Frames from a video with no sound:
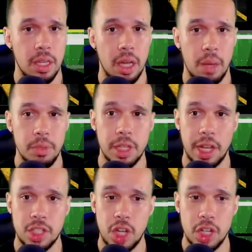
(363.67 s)
You can
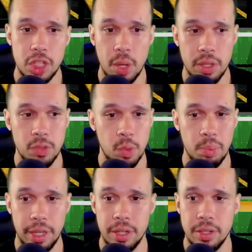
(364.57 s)
exchange tokens for
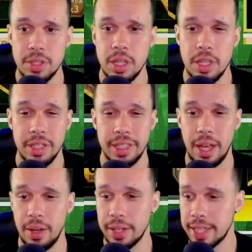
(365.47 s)
players.
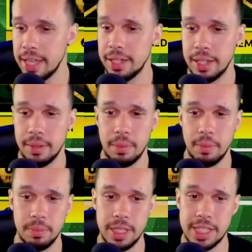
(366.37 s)
Now, again,
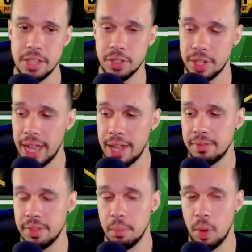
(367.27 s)
these guys are going to
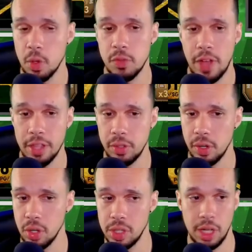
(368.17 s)
have the most value
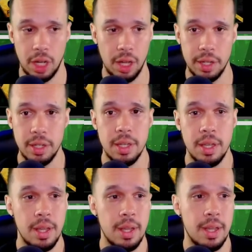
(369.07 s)
early on.
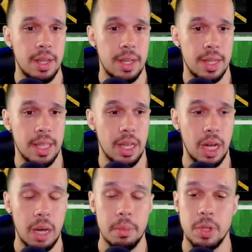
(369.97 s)

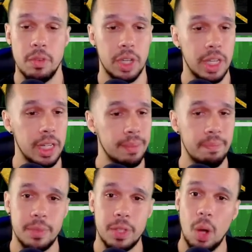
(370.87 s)
So if you're going to
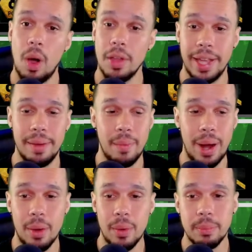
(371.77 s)
go on that
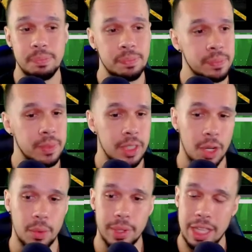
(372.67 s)
route,
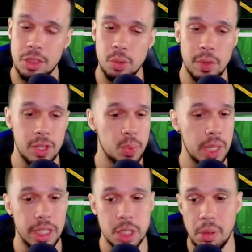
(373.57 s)
get through it as
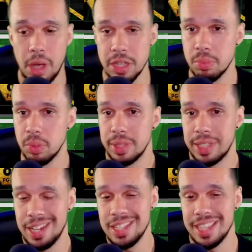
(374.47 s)
quickly as possible,
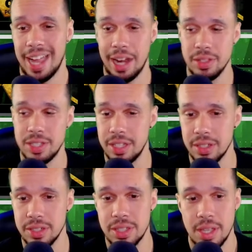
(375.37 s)
get into the higher
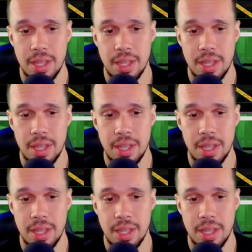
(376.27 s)
tiers,